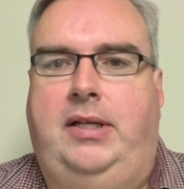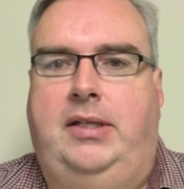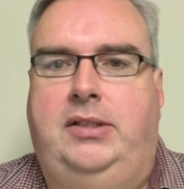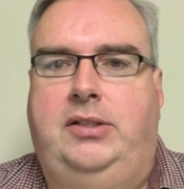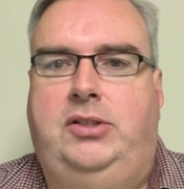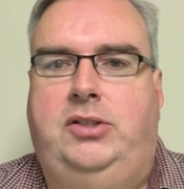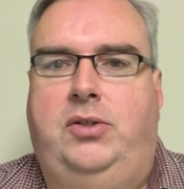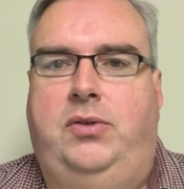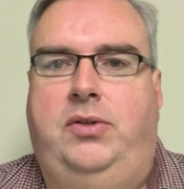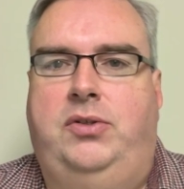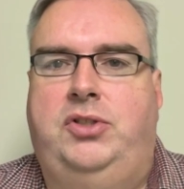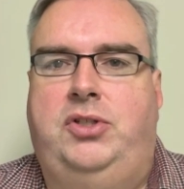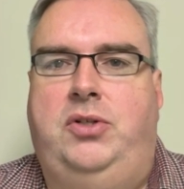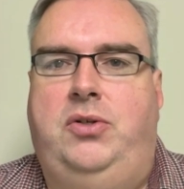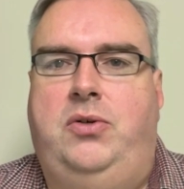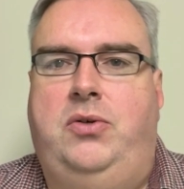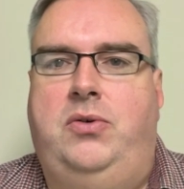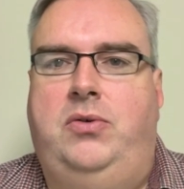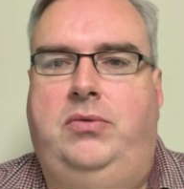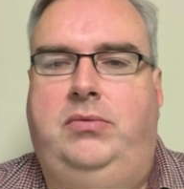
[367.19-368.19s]
So there's
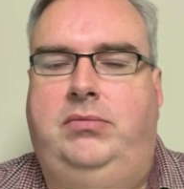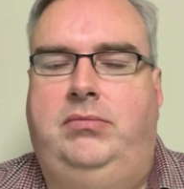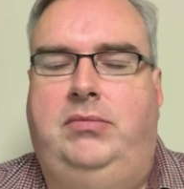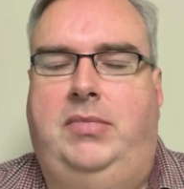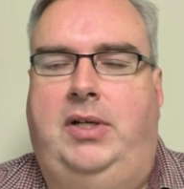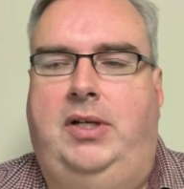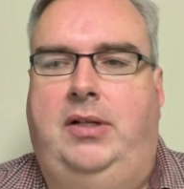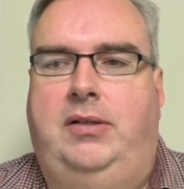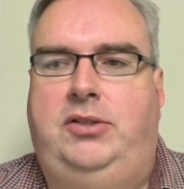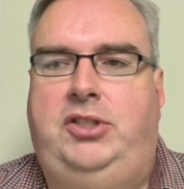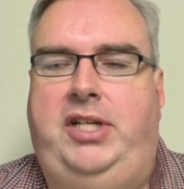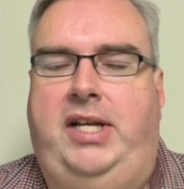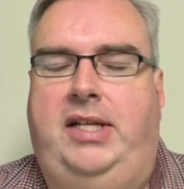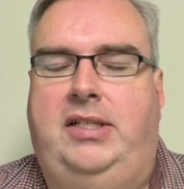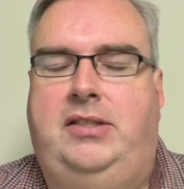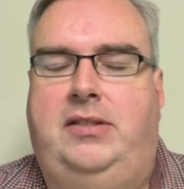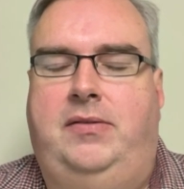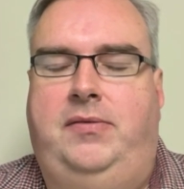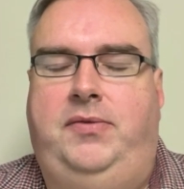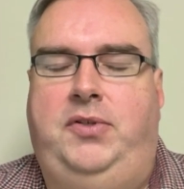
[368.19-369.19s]
no
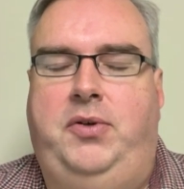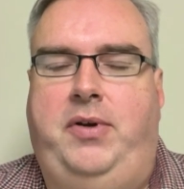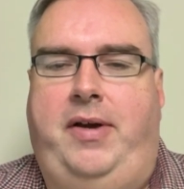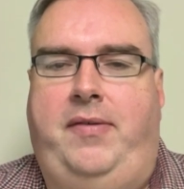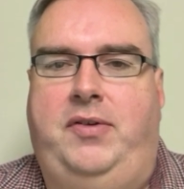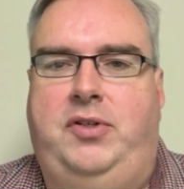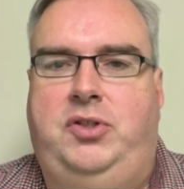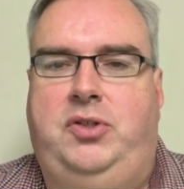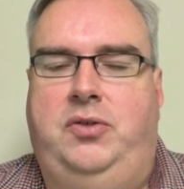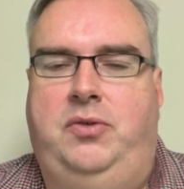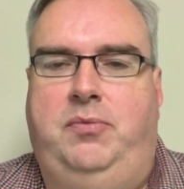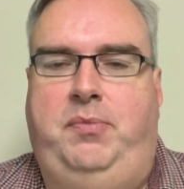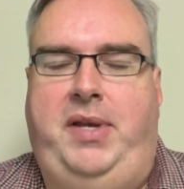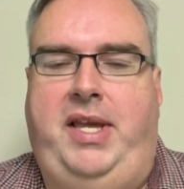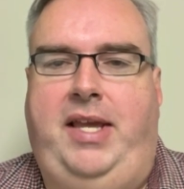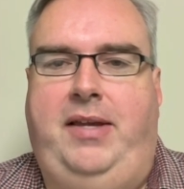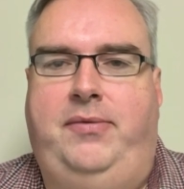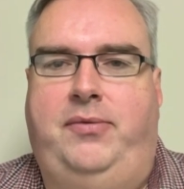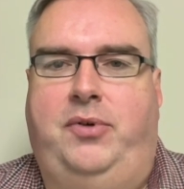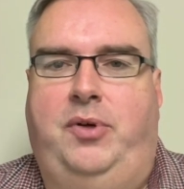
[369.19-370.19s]
chance of you having to
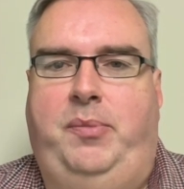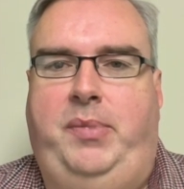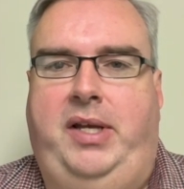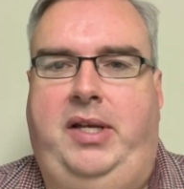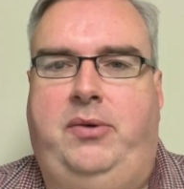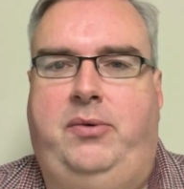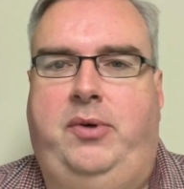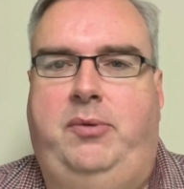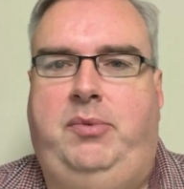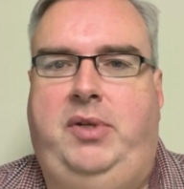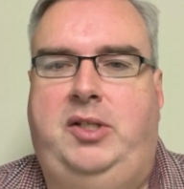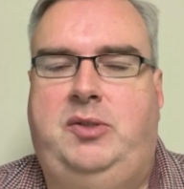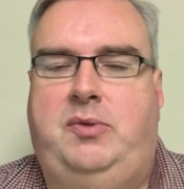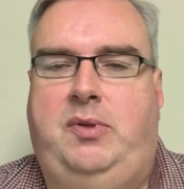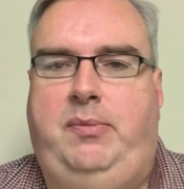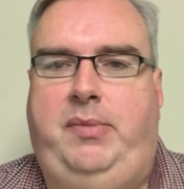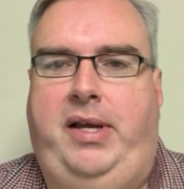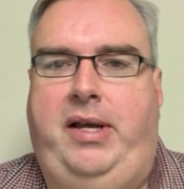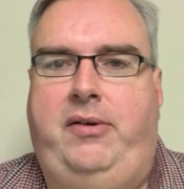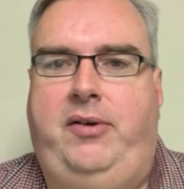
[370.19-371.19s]
pay for a
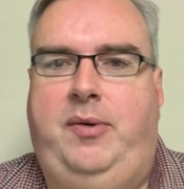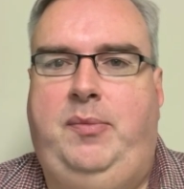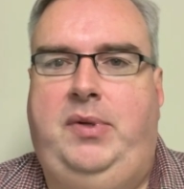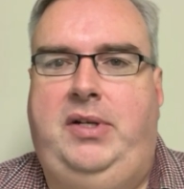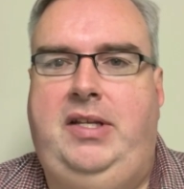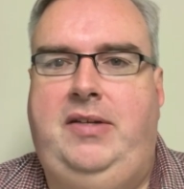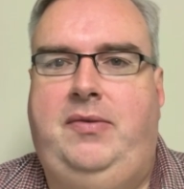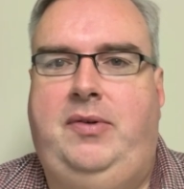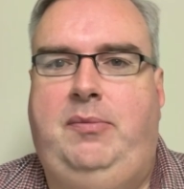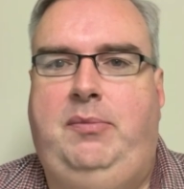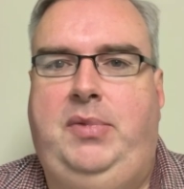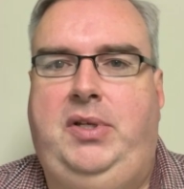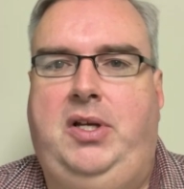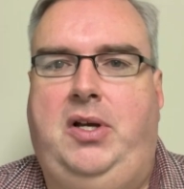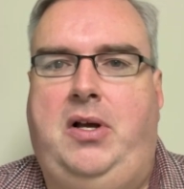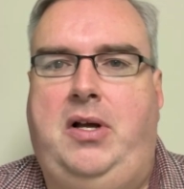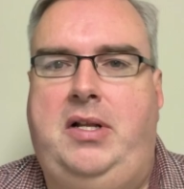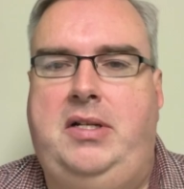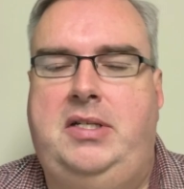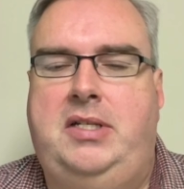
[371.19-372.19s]
replacement battery. But even
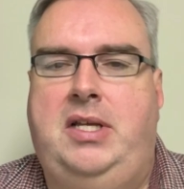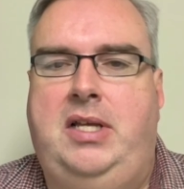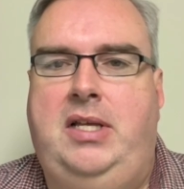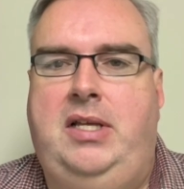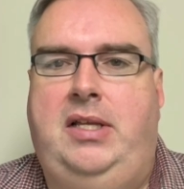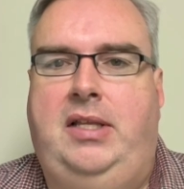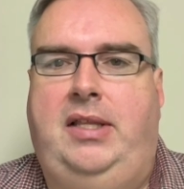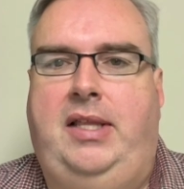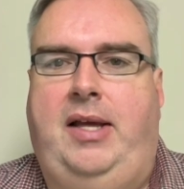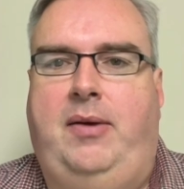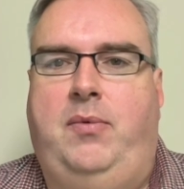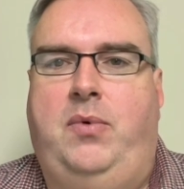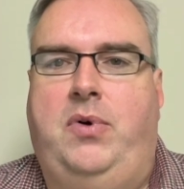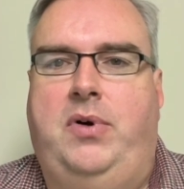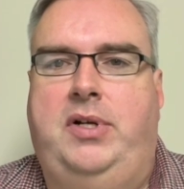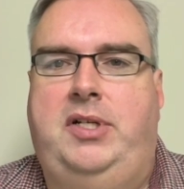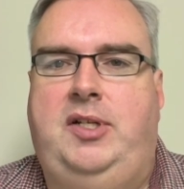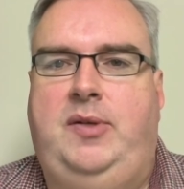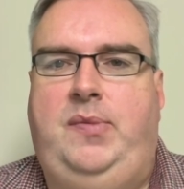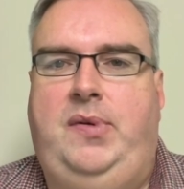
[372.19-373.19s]
beyond that
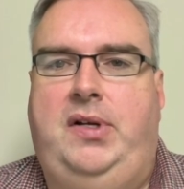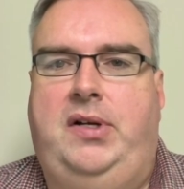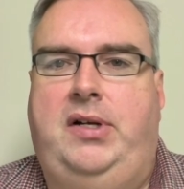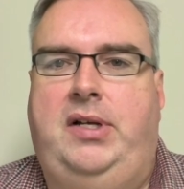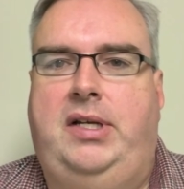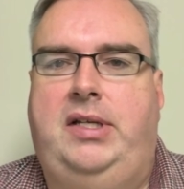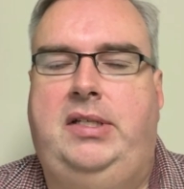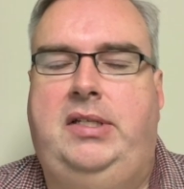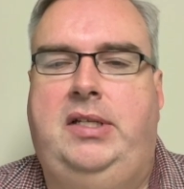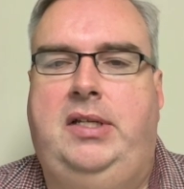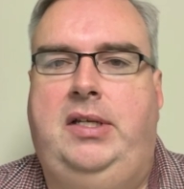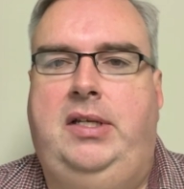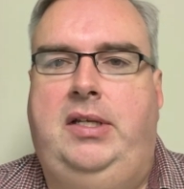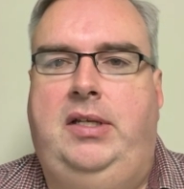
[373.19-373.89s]
warranty period,